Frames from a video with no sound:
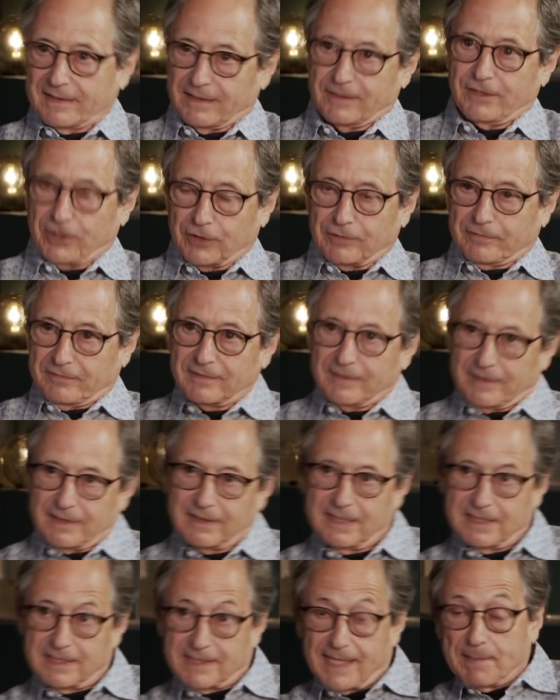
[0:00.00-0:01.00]
you know,
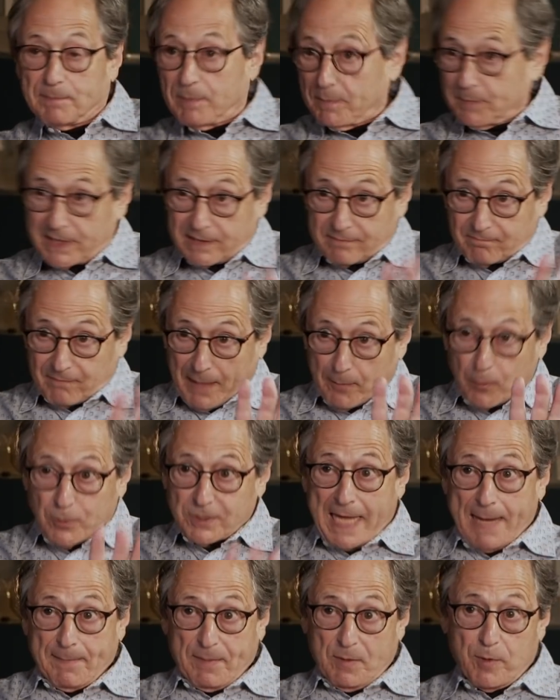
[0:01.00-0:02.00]
a statement, but I'm
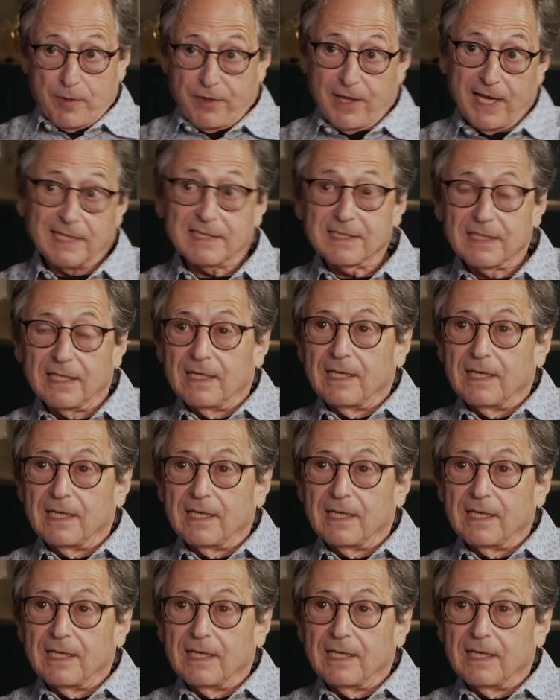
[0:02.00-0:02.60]
also happy with that.